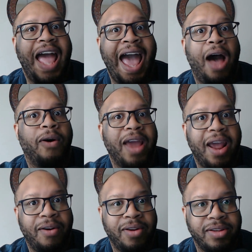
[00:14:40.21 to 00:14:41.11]
Al
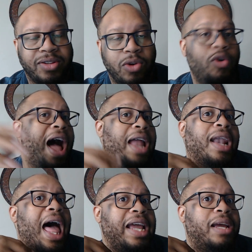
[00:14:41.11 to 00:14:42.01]
Harris, who I
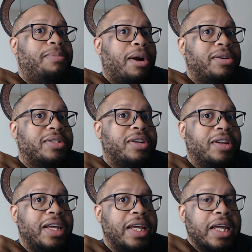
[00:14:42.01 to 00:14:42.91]
like
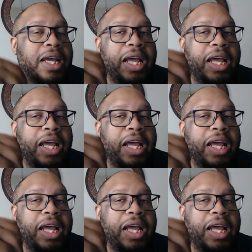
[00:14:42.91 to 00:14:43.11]
personally,